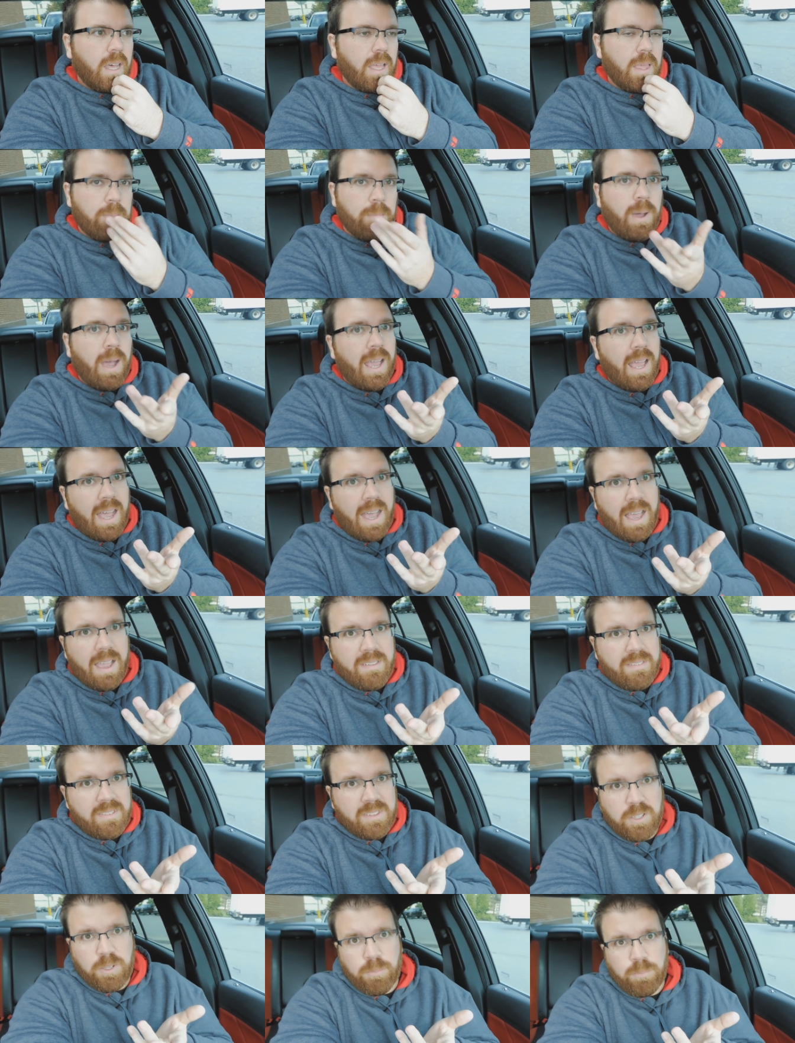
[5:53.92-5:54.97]
In my eyes,
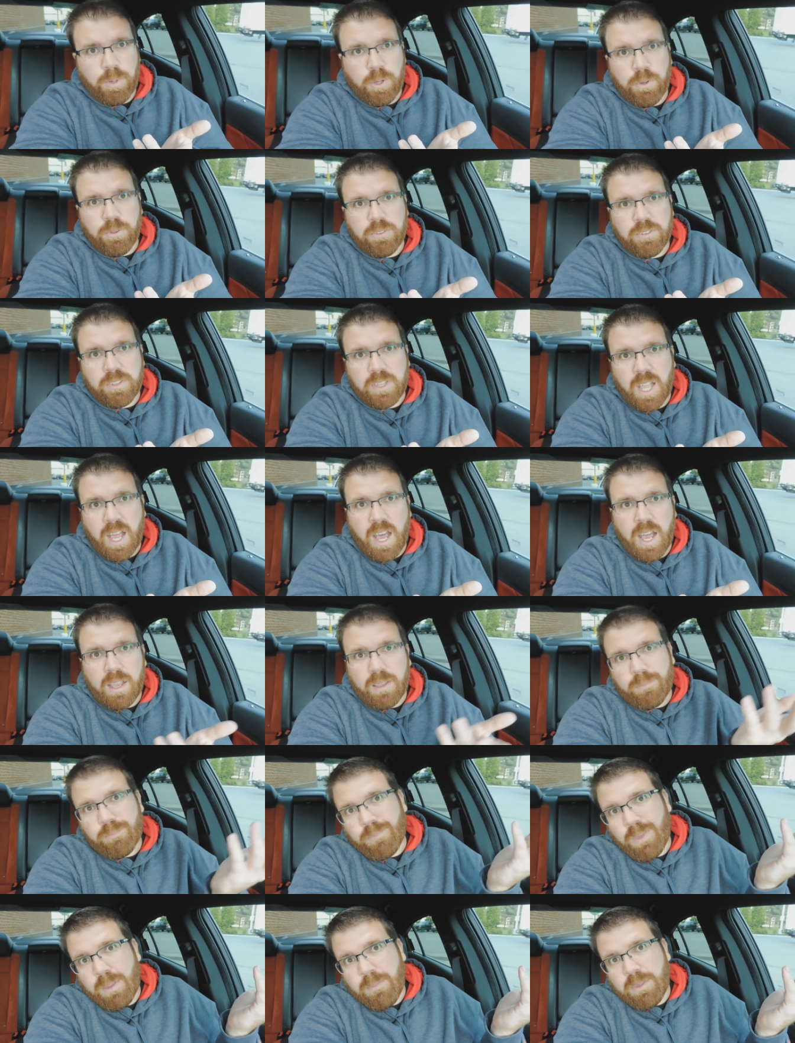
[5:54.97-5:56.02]
still bone stock.
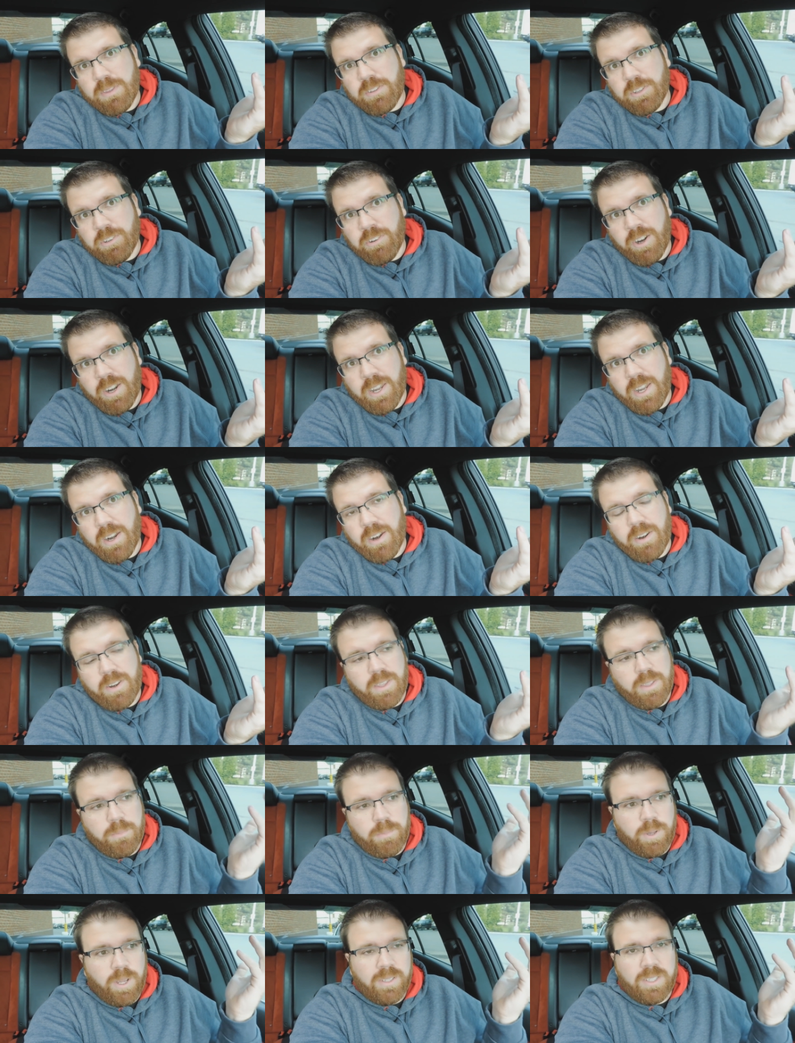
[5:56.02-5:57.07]
Maybe it's a gray
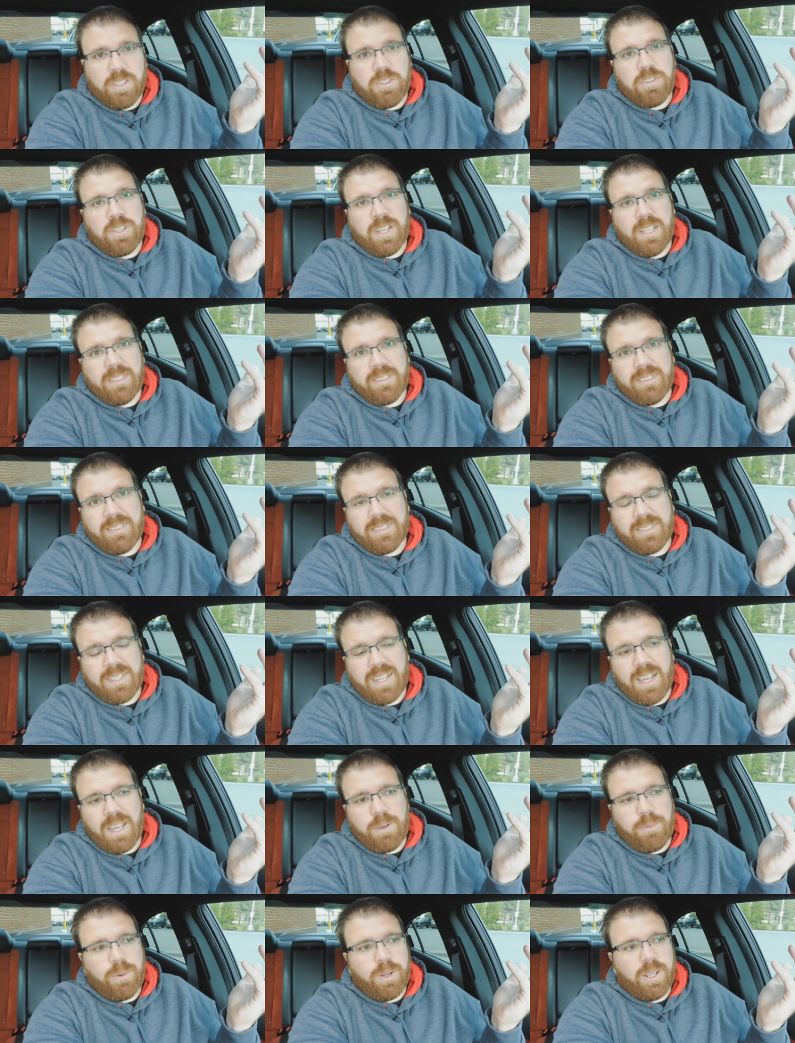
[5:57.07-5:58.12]
area, but I'll let you guys
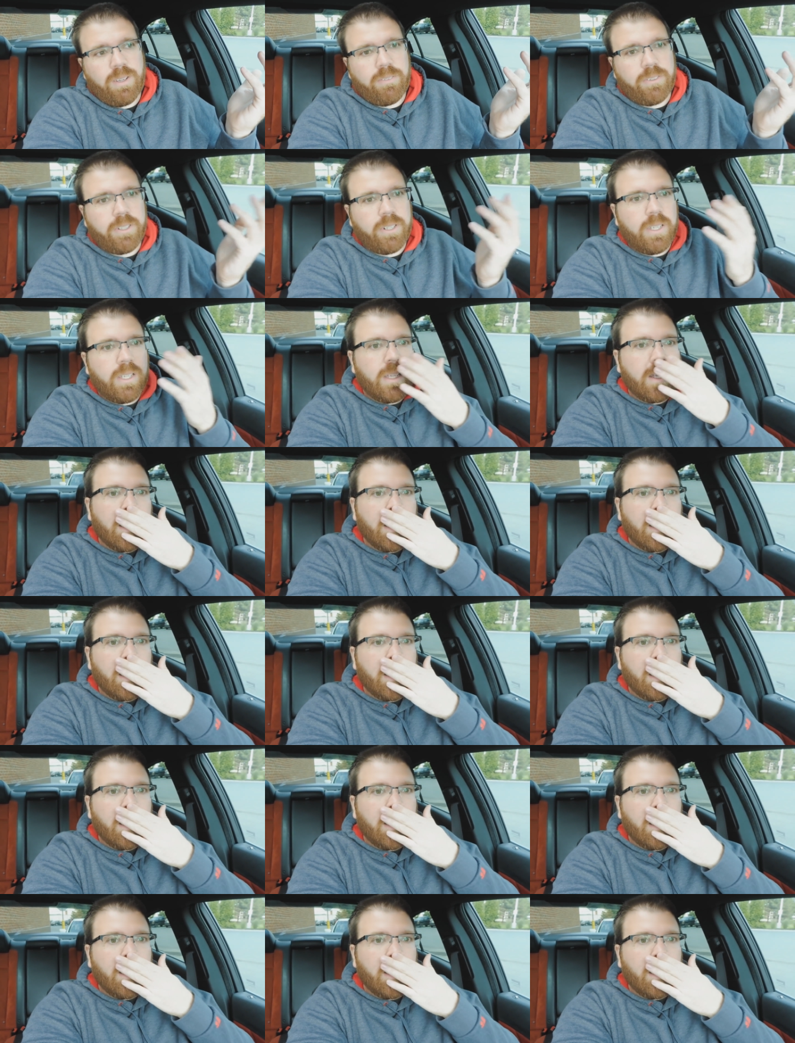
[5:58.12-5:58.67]
decide. Whatever.